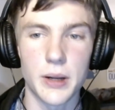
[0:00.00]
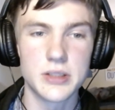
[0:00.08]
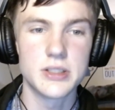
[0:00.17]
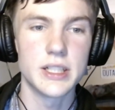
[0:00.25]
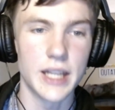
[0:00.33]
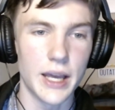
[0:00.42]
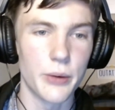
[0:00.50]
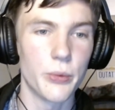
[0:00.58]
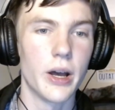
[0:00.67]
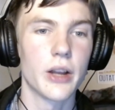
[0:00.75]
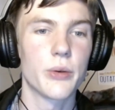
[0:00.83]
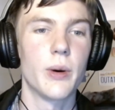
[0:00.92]
Bungie
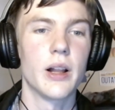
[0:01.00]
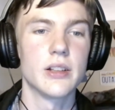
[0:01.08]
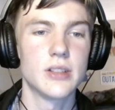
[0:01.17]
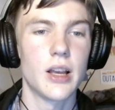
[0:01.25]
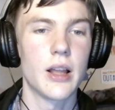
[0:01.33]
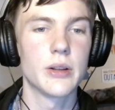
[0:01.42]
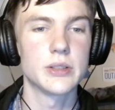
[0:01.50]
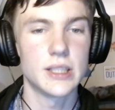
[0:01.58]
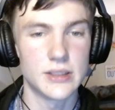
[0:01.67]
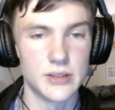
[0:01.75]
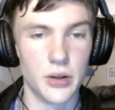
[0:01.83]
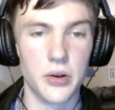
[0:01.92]
network, while Aternos
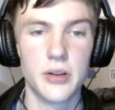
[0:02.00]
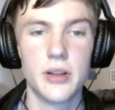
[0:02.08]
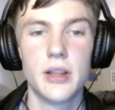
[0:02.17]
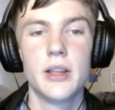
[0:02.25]
is not.